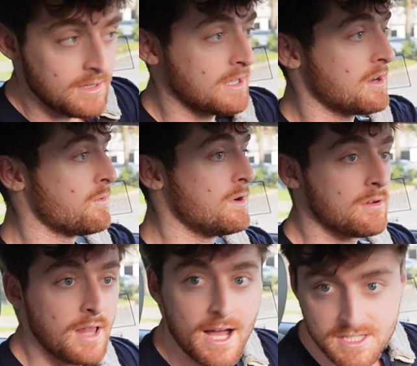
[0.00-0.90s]
like a
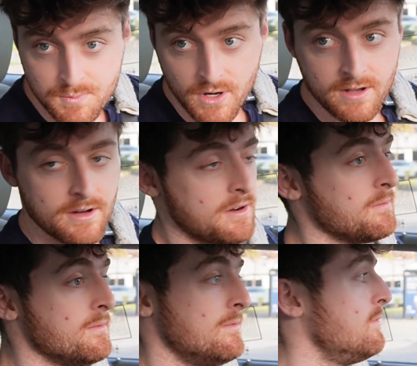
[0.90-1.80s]
rear lat spread or
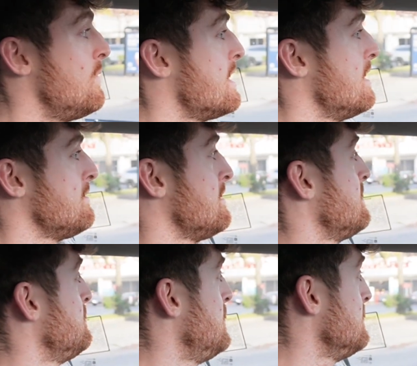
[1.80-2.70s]

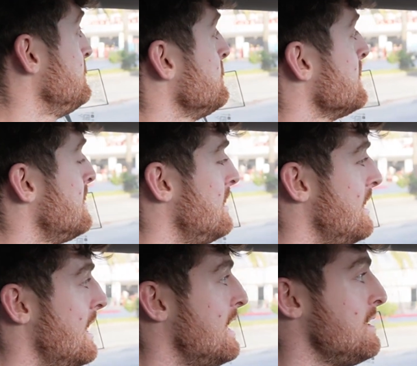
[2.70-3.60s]
whatever. But
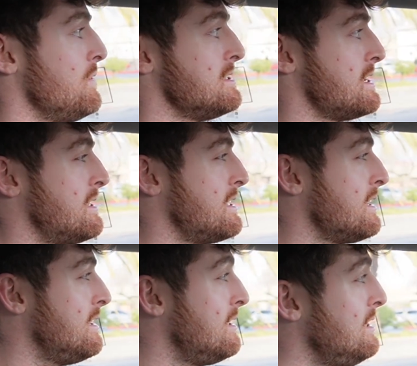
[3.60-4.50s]
anyways, I
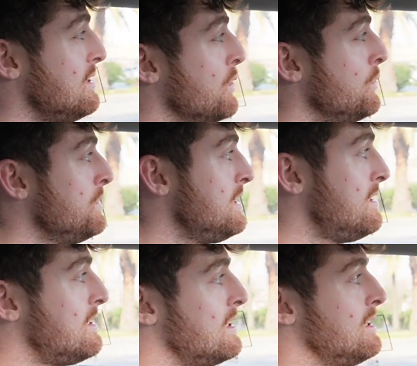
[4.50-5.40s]
think the only
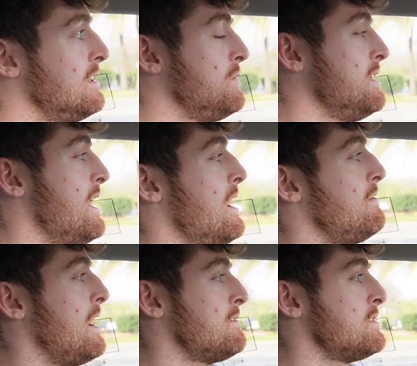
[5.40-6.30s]
thing that we
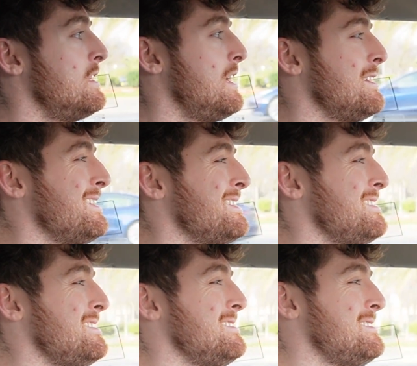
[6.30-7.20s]
have after that
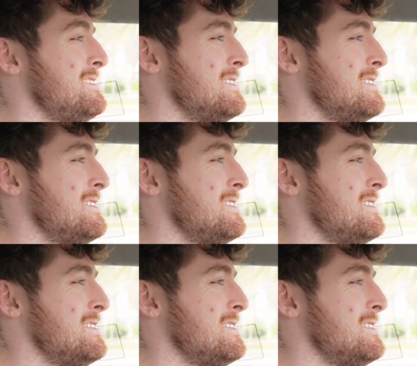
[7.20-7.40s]
is